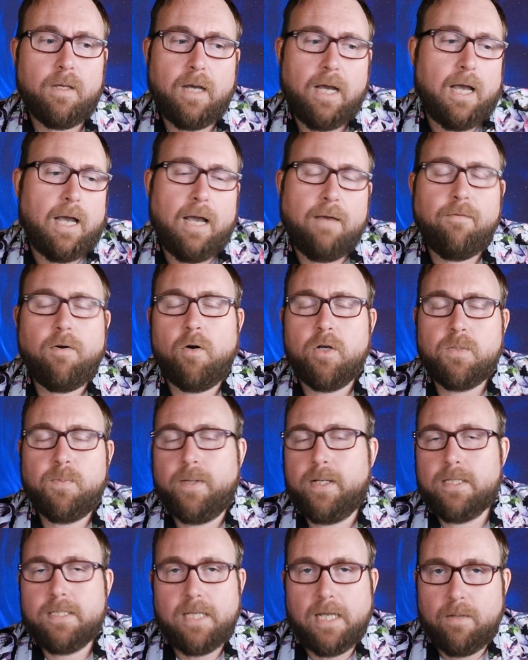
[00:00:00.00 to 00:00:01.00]
I've always
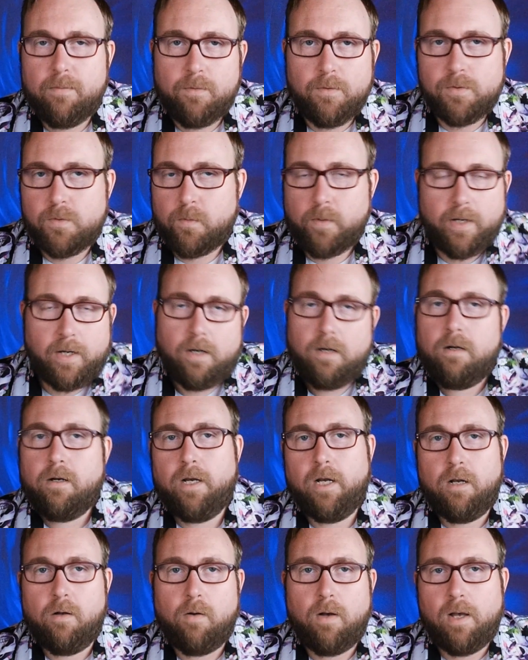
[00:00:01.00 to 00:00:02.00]
played at tables where
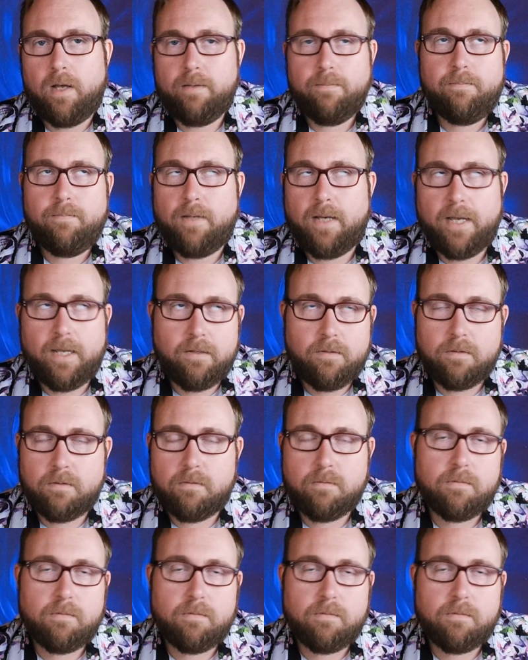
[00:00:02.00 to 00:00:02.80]
I